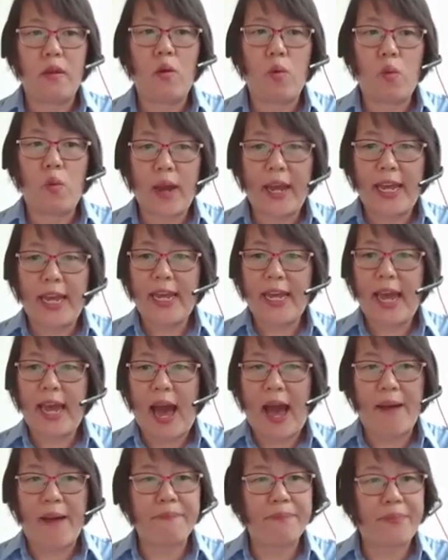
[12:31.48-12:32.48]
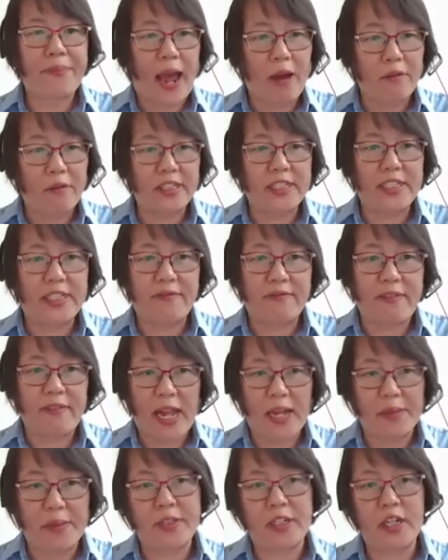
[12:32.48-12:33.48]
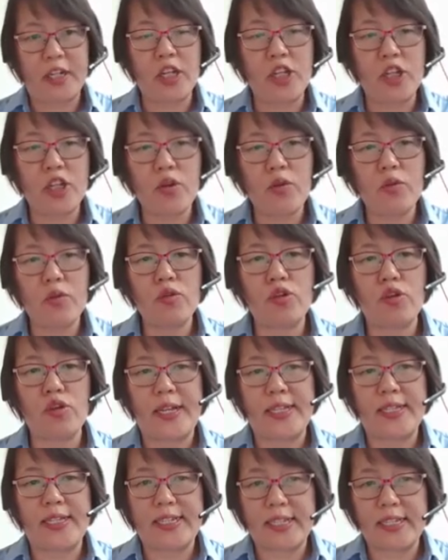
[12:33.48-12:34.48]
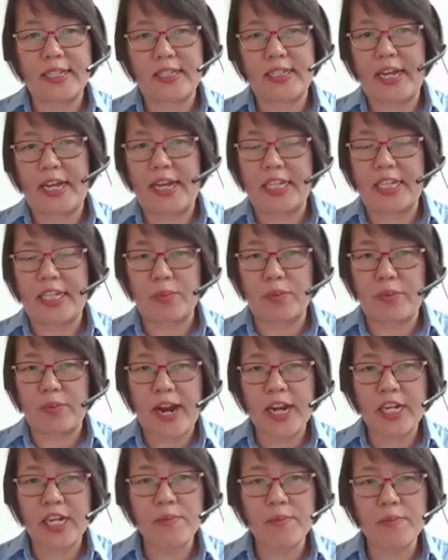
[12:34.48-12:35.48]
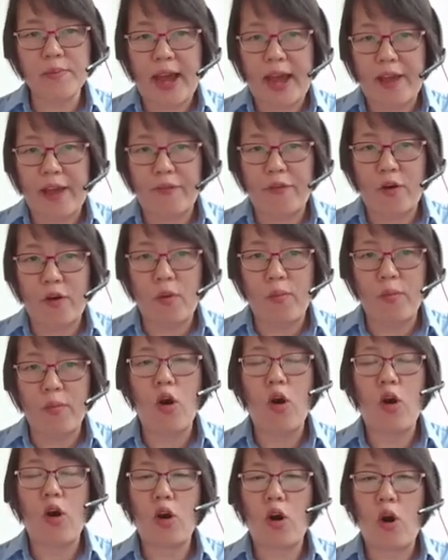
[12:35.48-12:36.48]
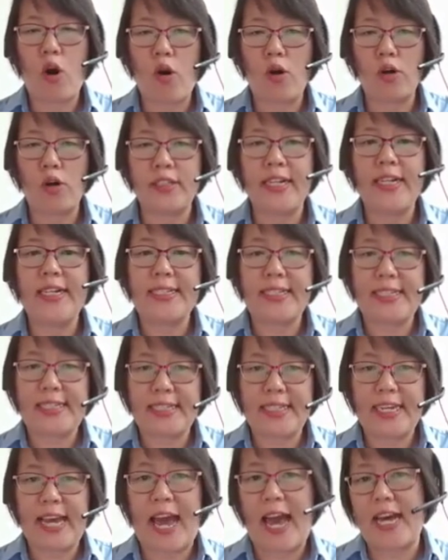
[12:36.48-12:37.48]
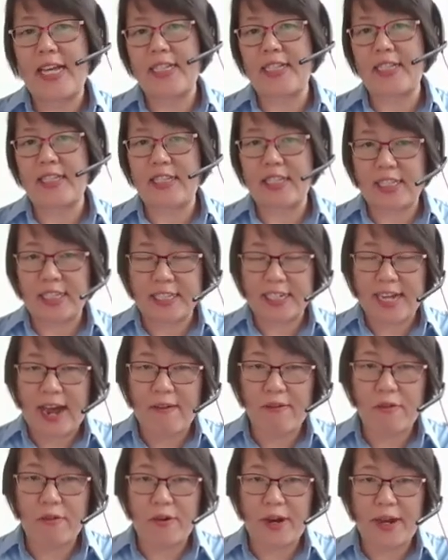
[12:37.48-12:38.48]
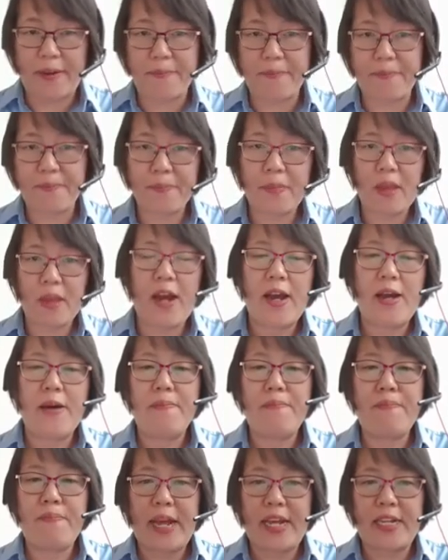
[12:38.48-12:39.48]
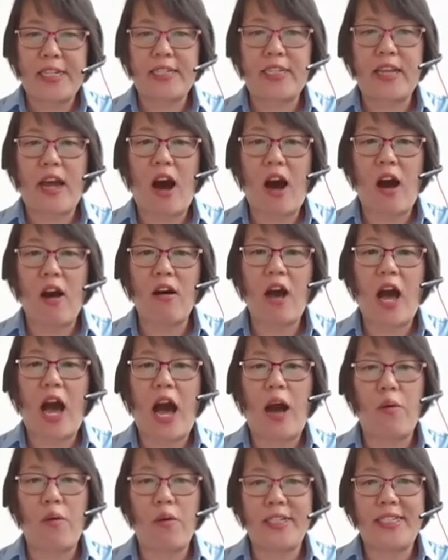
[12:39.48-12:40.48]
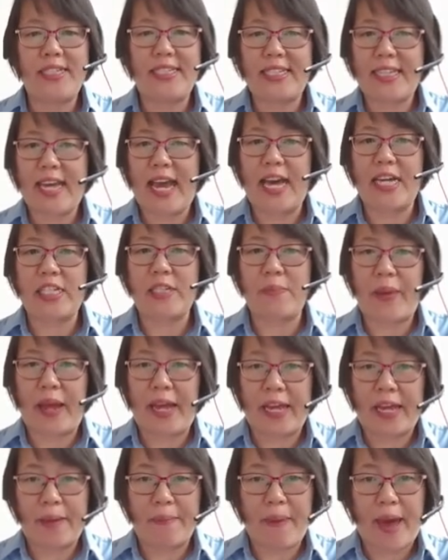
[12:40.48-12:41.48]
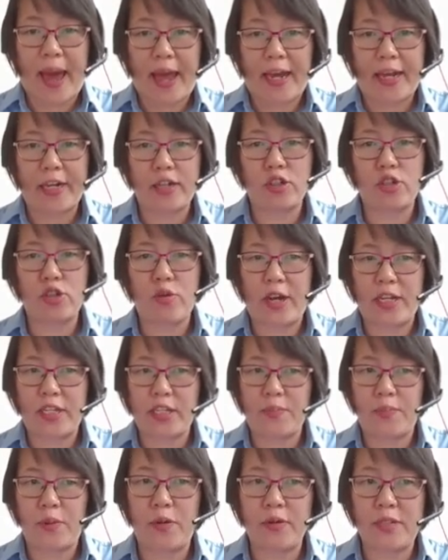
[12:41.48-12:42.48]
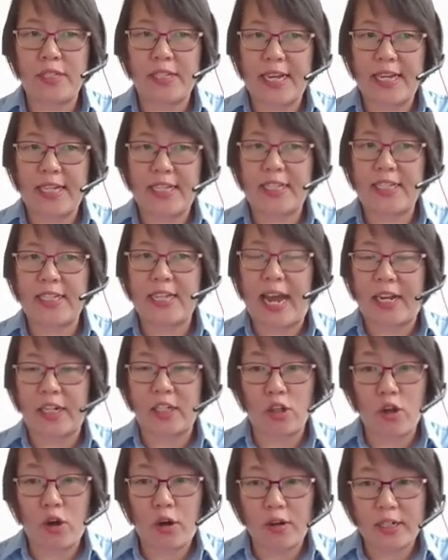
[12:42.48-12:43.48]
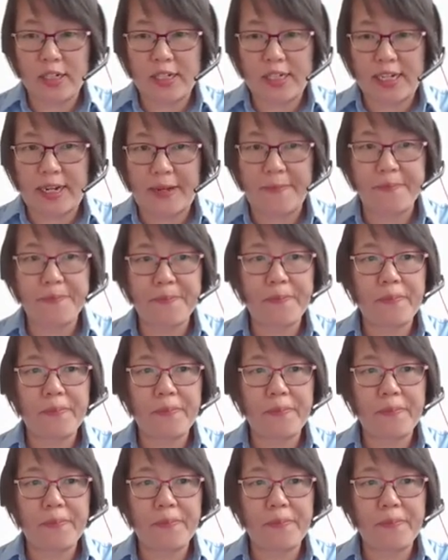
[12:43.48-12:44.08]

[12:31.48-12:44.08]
We have developed a new transient expression platform called GS Discovery, based on our GS piggyback transposase technology.